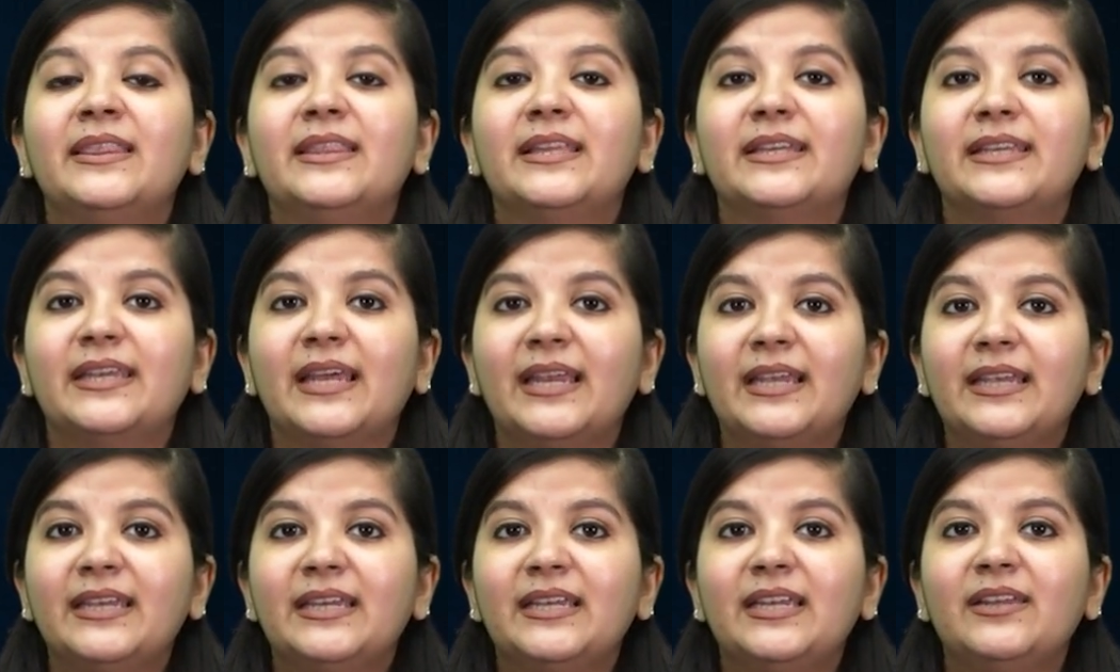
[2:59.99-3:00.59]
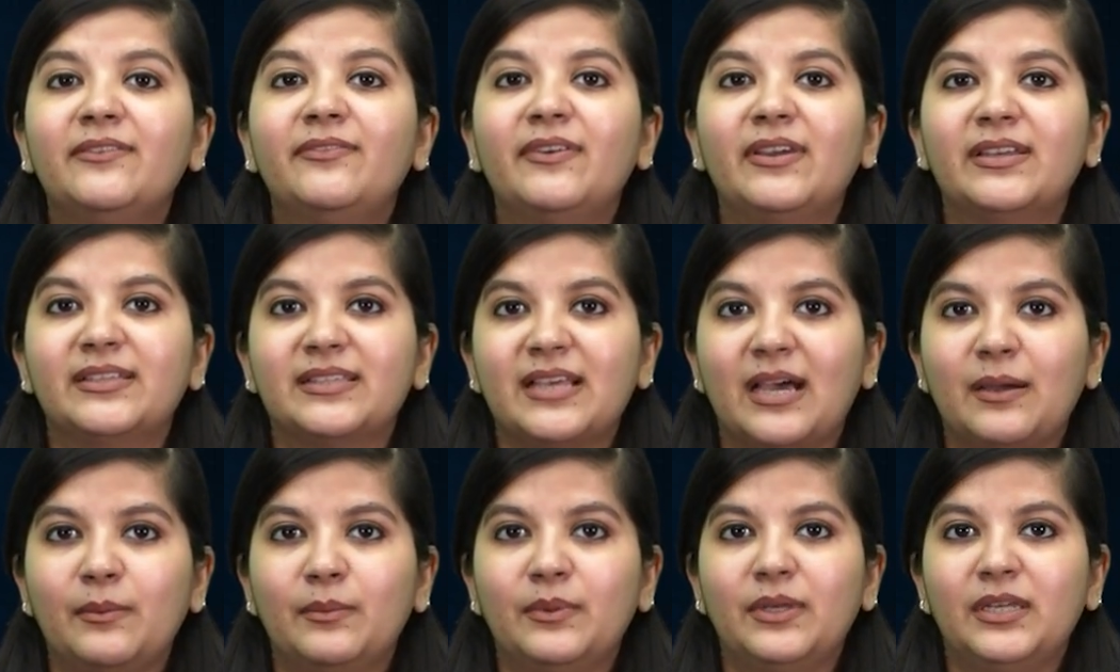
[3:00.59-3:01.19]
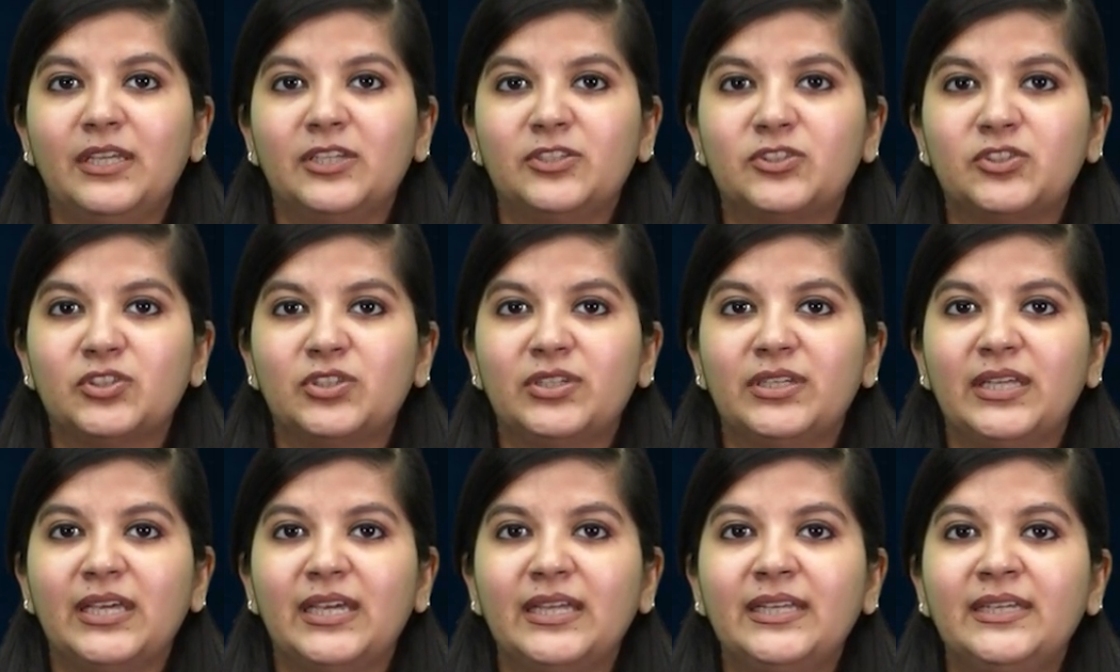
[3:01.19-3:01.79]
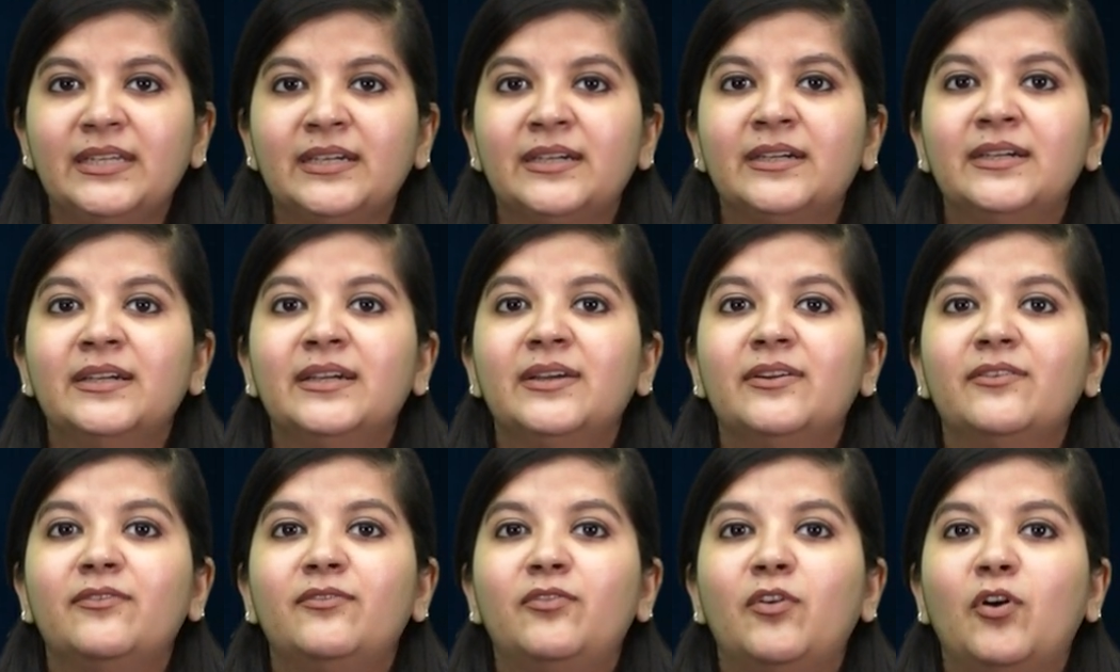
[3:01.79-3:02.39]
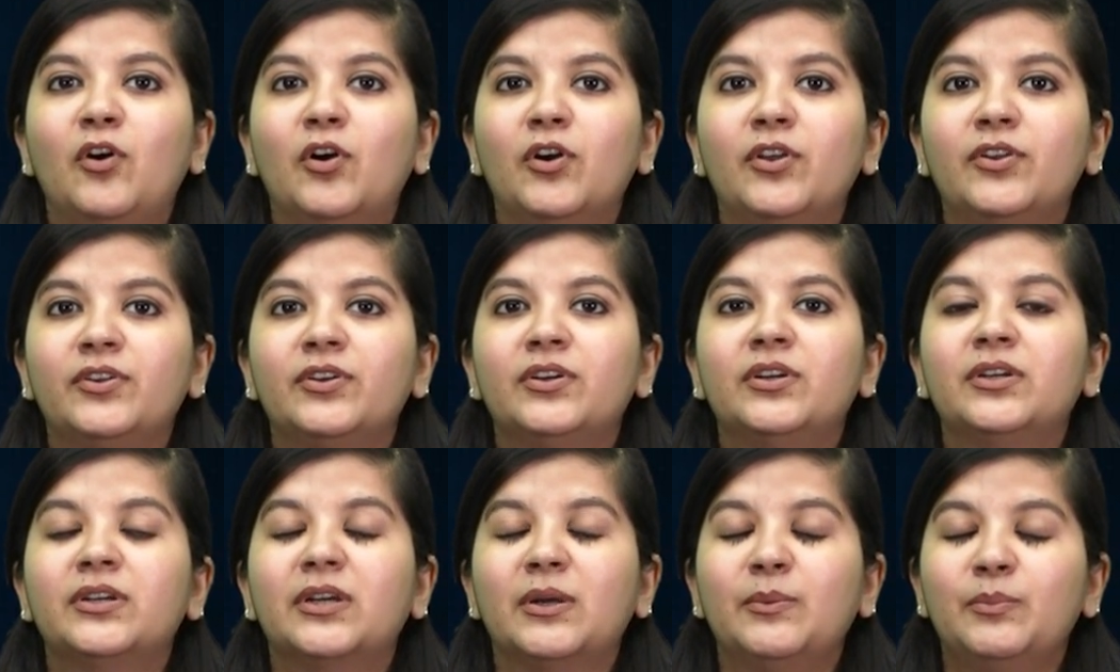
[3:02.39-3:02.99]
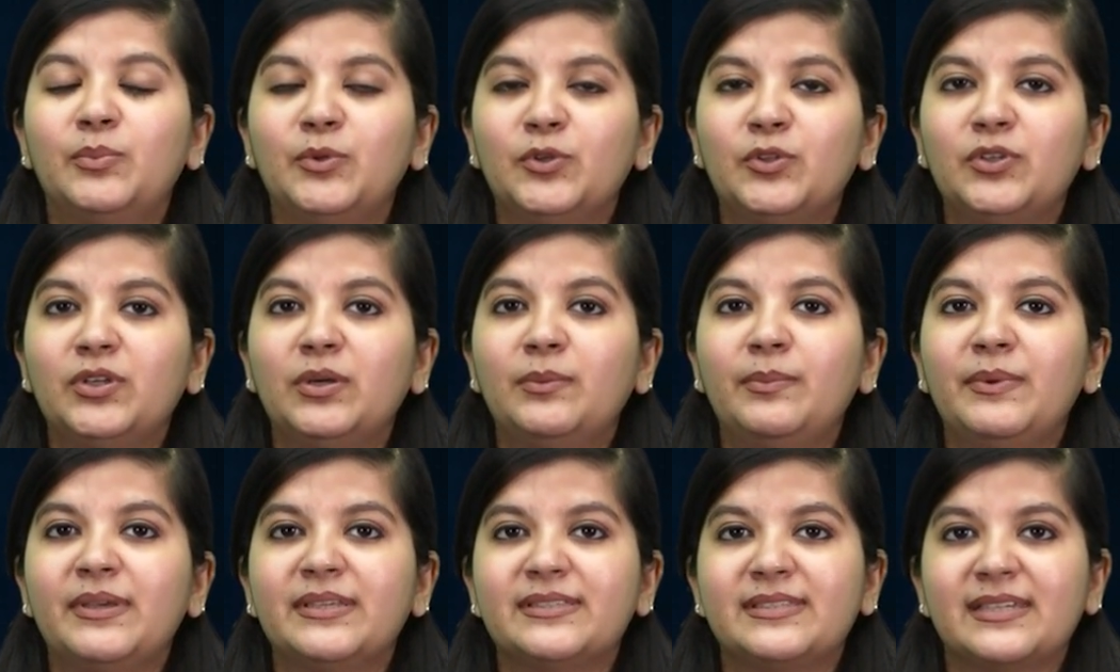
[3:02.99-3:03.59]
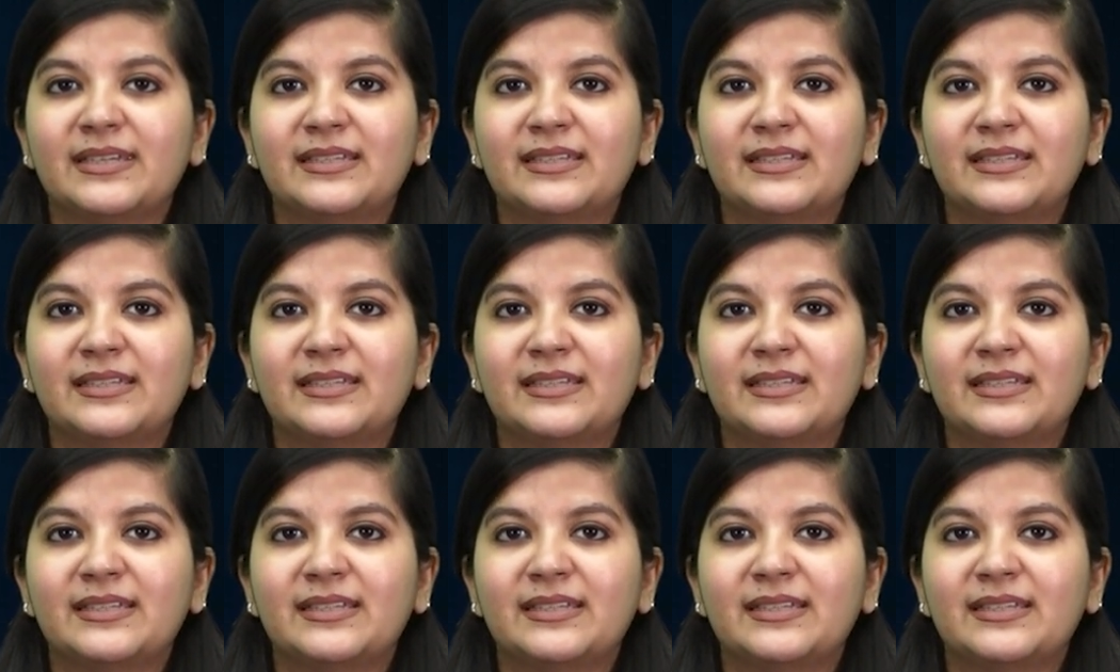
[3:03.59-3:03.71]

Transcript: The tentative examination date for computer-based